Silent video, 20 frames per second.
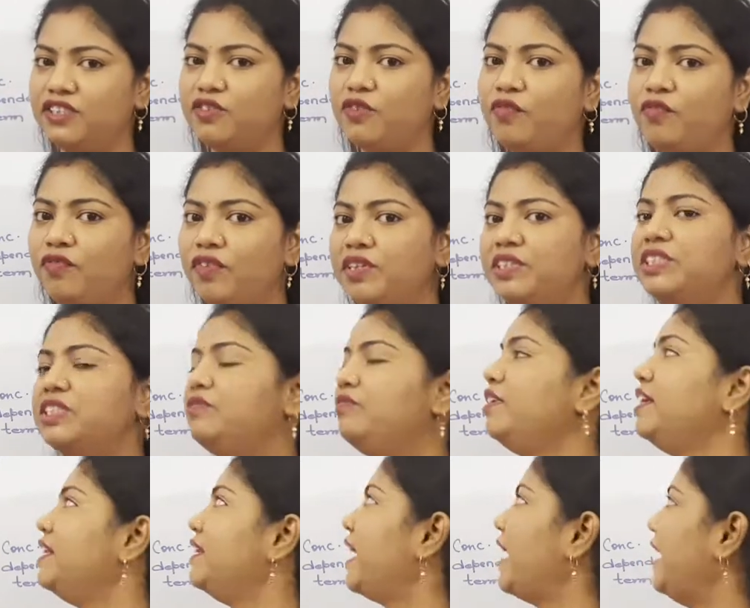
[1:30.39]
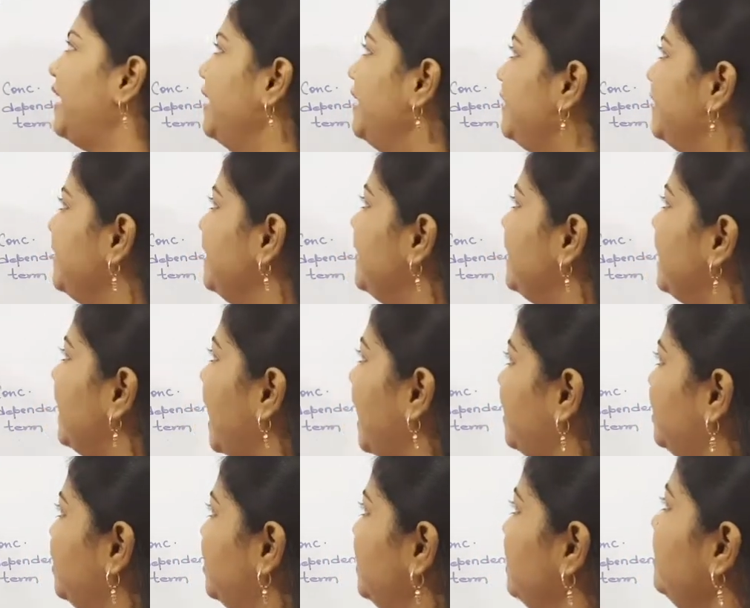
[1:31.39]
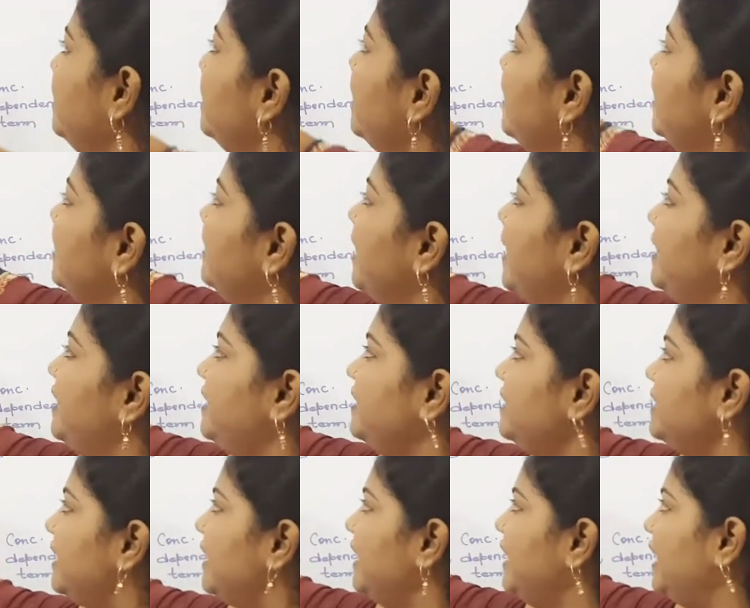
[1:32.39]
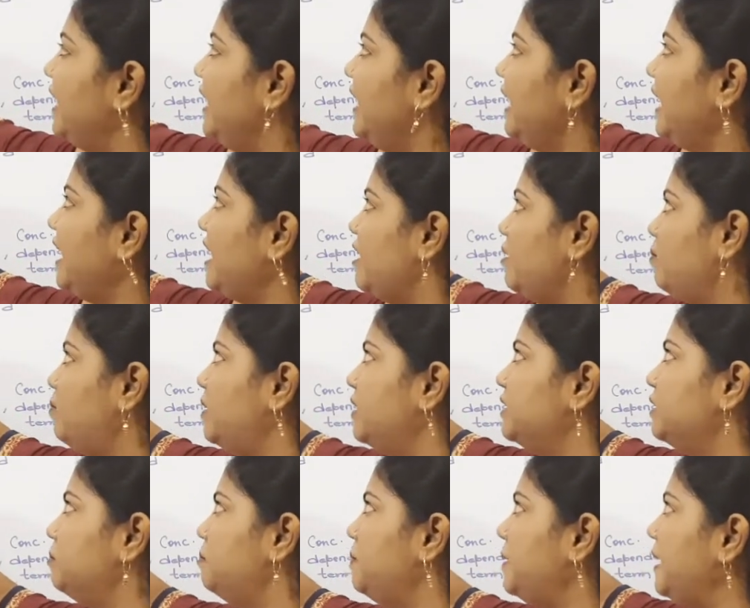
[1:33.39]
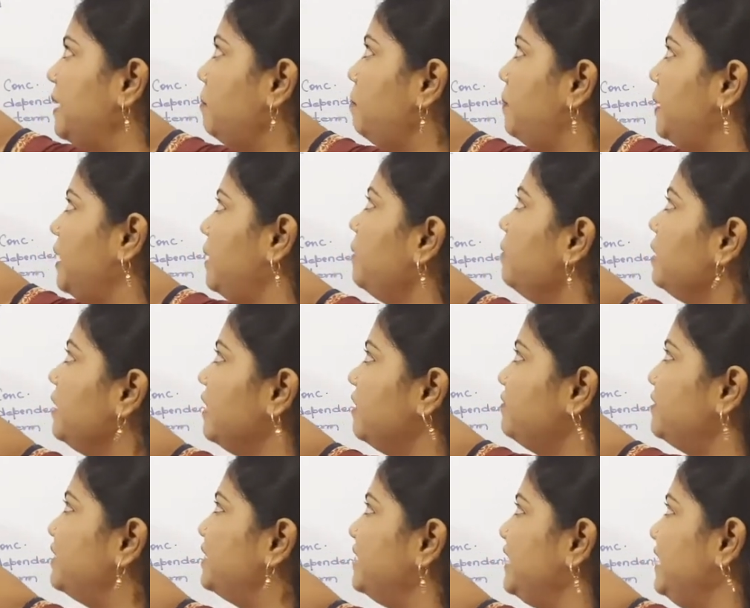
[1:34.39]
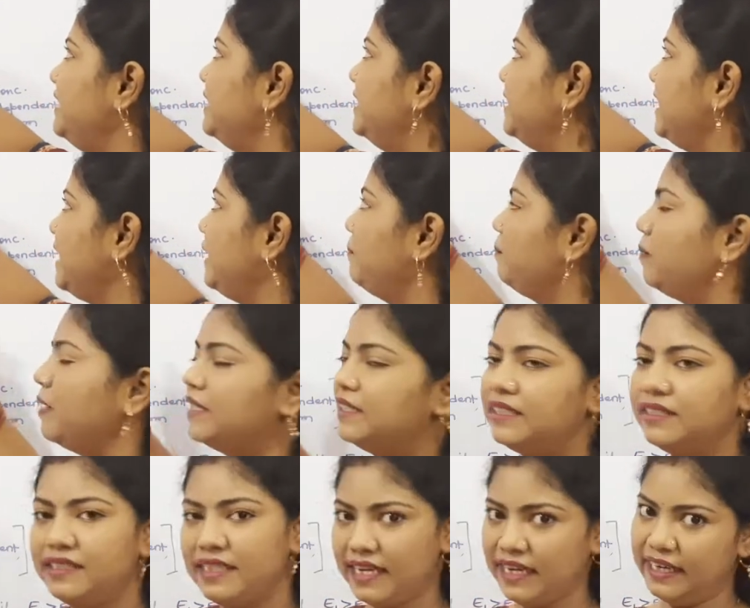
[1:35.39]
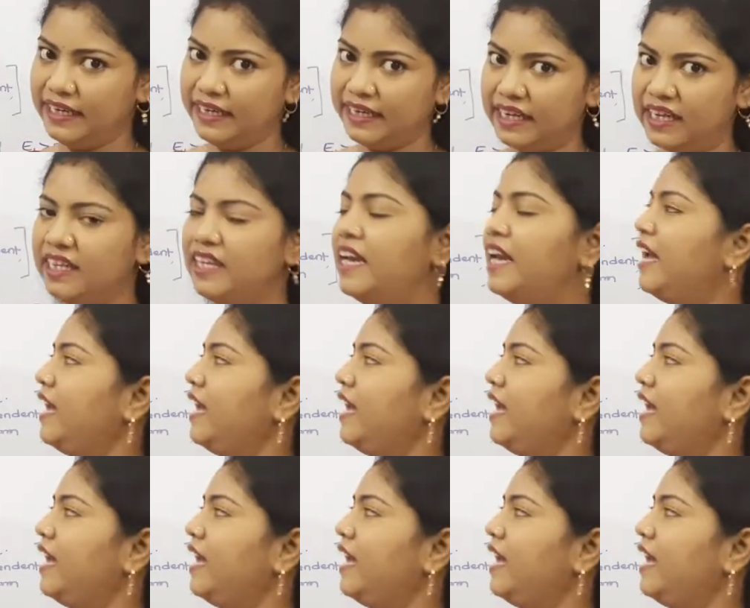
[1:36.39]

So first we write the reaction, that is AA plus BB gives CC plus DD.